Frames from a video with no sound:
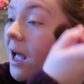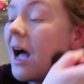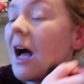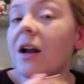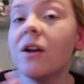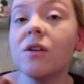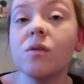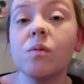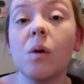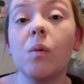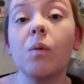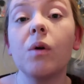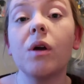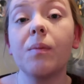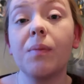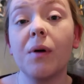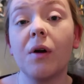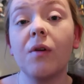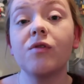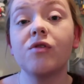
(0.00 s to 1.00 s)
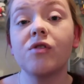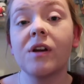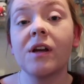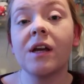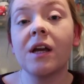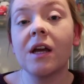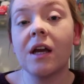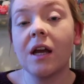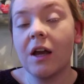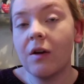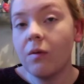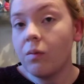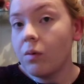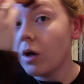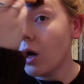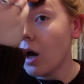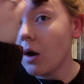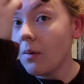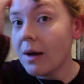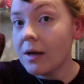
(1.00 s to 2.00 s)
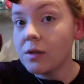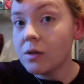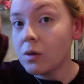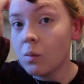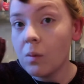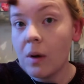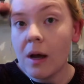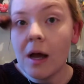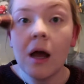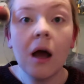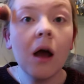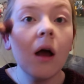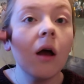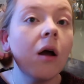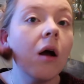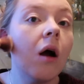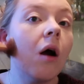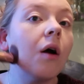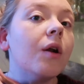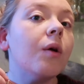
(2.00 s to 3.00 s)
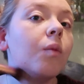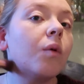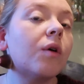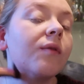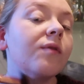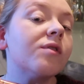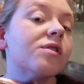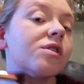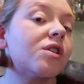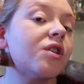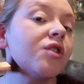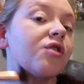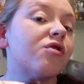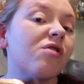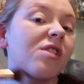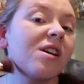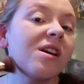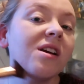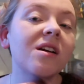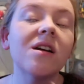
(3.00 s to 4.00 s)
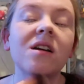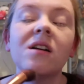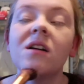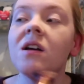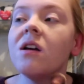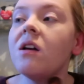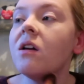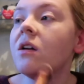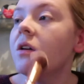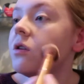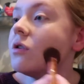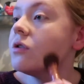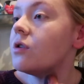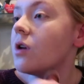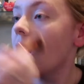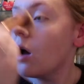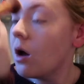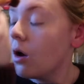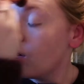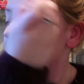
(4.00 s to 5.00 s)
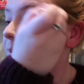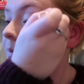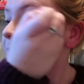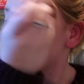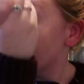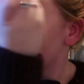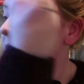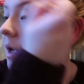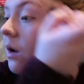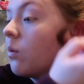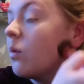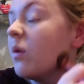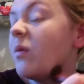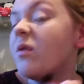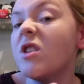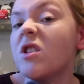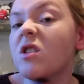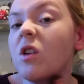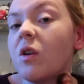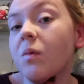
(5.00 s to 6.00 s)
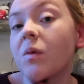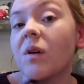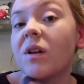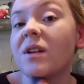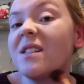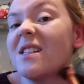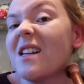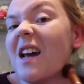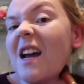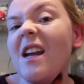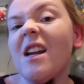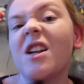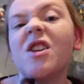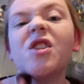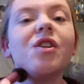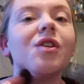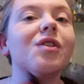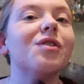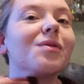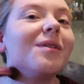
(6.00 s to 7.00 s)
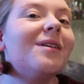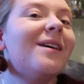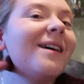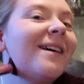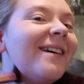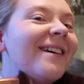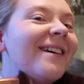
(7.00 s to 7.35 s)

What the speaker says: And as well, we could both drink. If we go out somewhere, only one of us can drink. So we've decided we're going to stay in as usual.